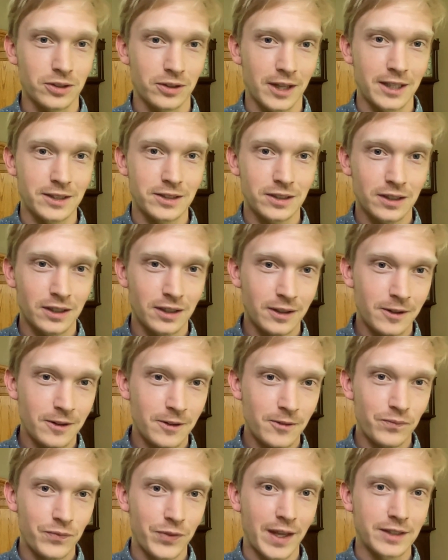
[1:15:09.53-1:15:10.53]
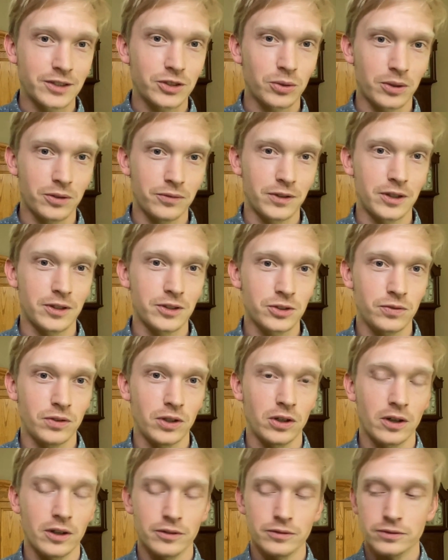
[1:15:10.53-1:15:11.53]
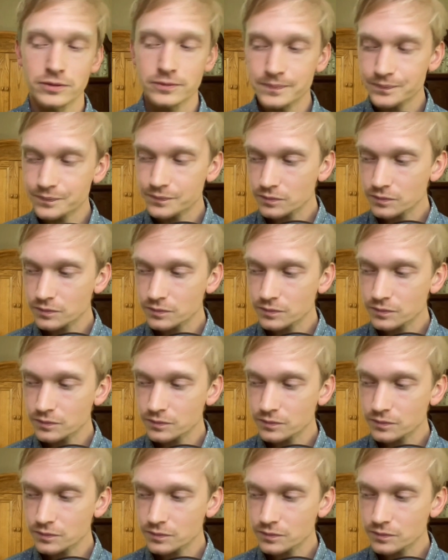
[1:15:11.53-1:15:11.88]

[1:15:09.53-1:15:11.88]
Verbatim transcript: So that's that's sort of in the sphere of